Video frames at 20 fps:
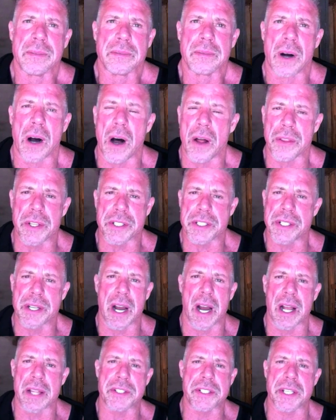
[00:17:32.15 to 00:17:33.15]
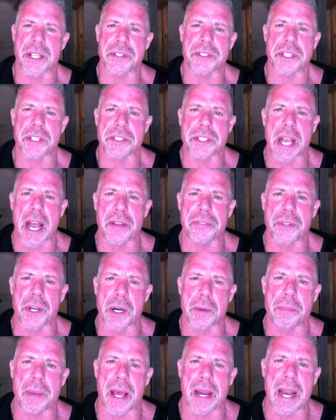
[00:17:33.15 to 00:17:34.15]
all this nonsense that's out there
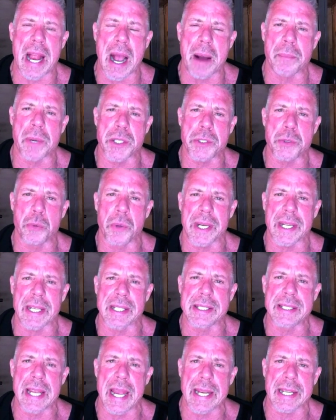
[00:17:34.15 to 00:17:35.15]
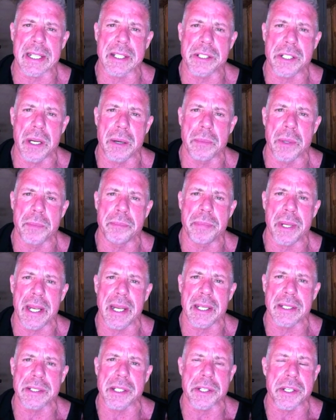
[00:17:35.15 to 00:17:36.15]
about how much we can take as human
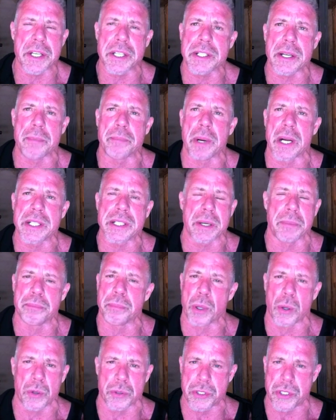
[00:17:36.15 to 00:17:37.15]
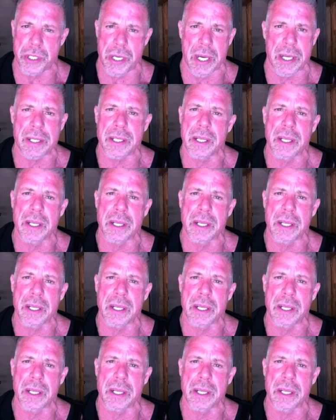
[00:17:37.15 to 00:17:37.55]
beings, it's just a bunch of bullshit.